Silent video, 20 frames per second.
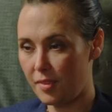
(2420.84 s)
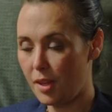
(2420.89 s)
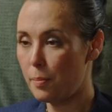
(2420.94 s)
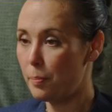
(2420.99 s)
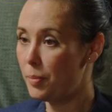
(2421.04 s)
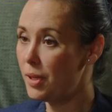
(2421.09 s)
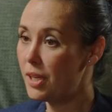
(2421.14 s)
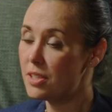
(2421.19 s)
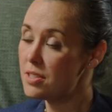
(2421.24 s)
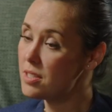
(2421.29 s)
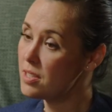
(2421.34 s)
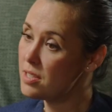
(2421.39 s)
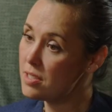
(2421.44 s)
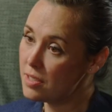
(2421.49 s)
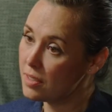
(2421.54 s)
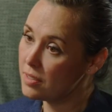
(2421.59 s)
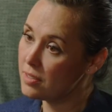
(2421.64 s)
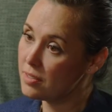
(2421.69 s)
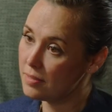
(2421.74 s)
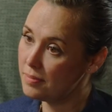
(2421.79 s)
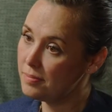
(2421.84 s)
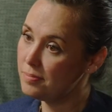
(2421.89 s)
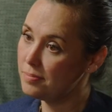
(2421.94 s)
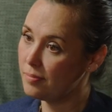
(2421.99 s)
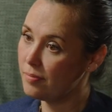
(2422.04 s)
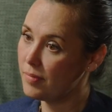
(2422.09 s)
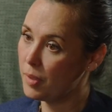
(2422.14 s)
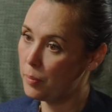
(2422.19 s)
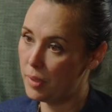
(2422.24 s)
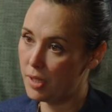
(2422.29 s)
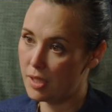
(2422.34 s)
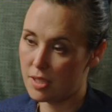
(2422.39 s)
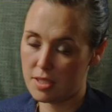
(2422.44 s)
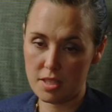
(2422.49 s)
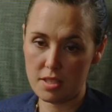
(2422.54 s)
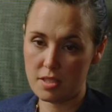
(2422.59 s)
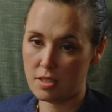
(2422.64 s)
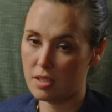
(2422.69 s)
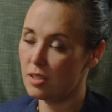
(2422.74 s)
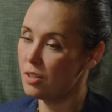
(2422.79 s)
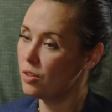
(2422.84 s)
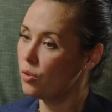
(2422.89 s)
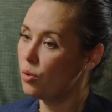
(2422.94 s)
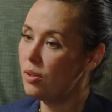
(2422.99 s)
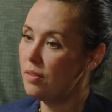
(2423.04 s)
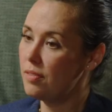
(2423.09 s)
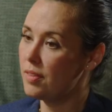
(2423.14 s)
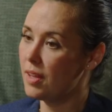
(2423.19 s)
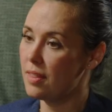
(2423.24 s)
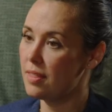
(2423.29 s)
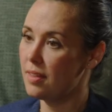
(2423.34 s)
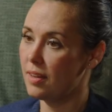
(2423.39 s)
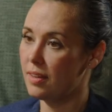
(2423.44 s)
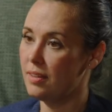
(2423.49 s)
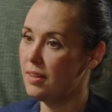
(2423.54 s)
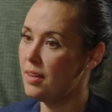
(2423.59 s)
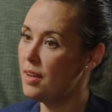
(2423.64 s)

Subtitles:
Yeah, be consistent. Be consistent in all of that then.